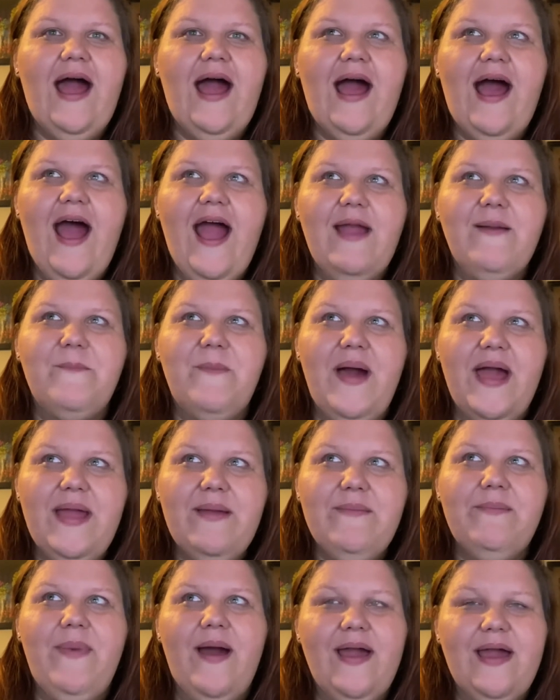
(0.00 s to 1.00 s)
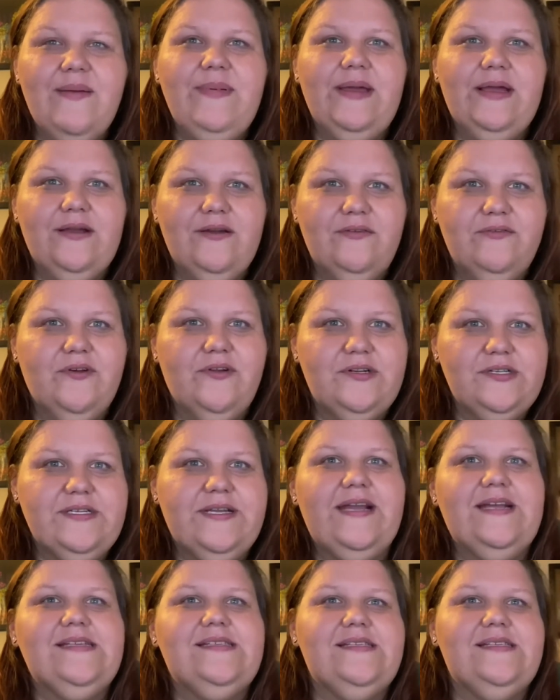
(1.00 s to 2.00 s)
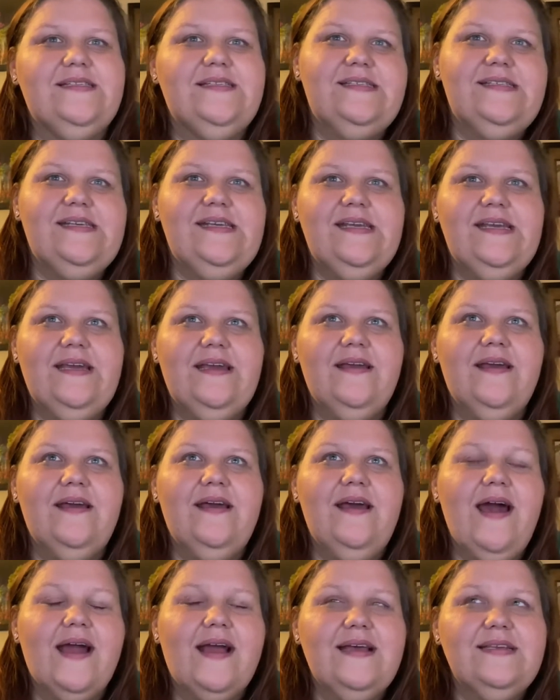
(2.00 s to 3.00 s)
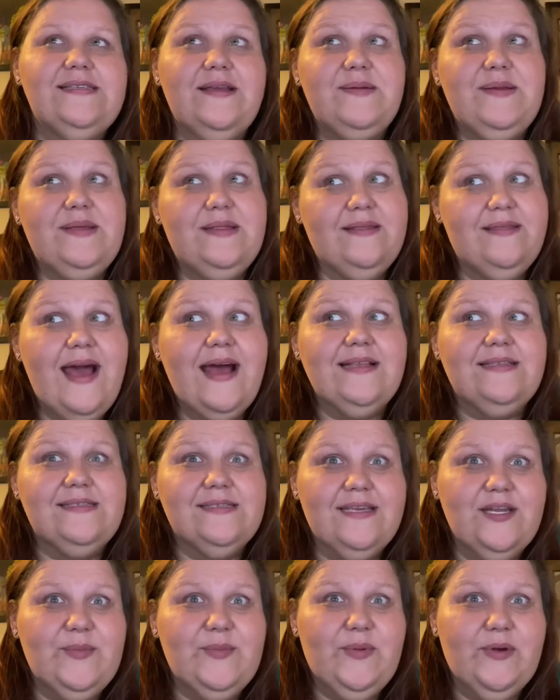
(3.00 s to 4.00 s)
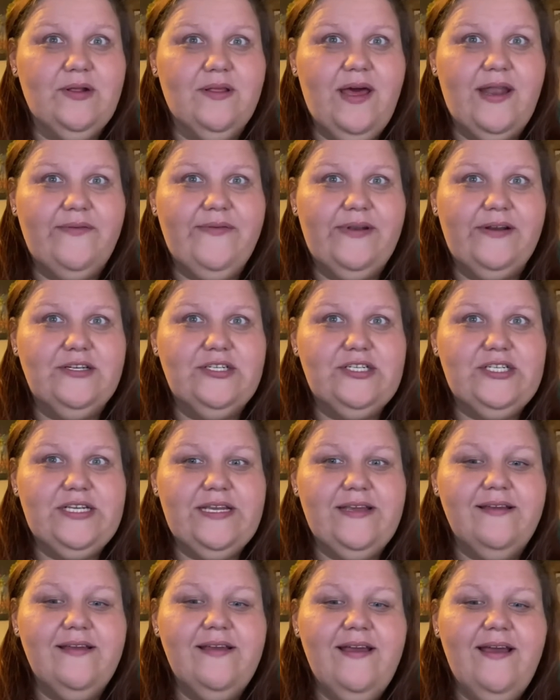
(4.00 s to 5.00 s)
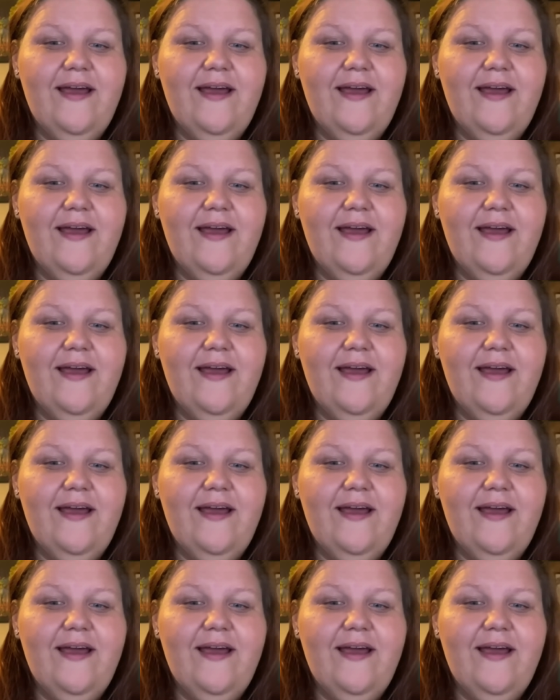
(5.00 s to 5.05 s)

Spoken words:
I might buy a pair of roller skates and see, because I mean, that's gonna burn a lot of energy.